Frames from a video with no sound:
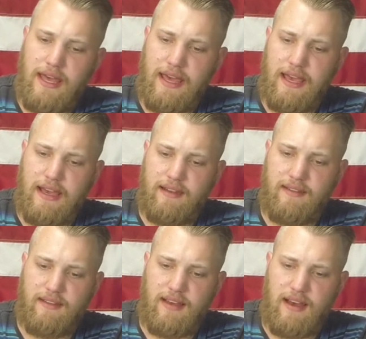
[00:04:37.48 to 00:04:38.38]
And
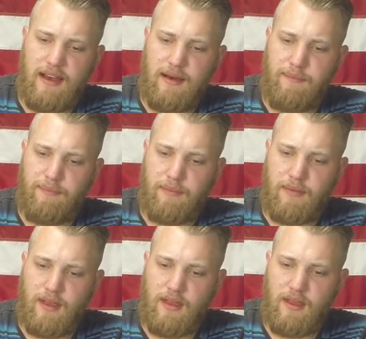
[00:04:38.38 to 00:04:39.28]

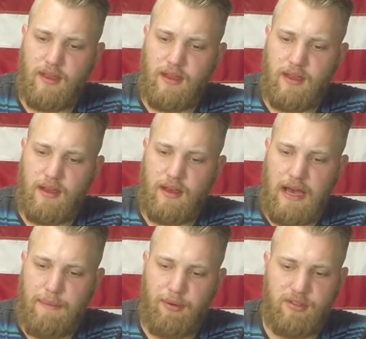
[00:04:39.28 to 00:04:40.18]

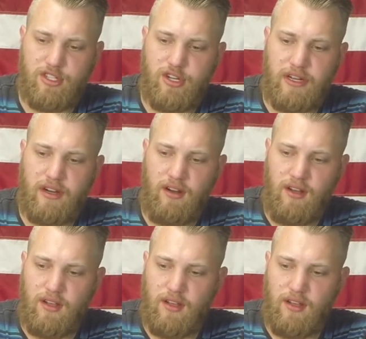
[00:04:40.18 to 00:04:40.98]
I pulled the trigger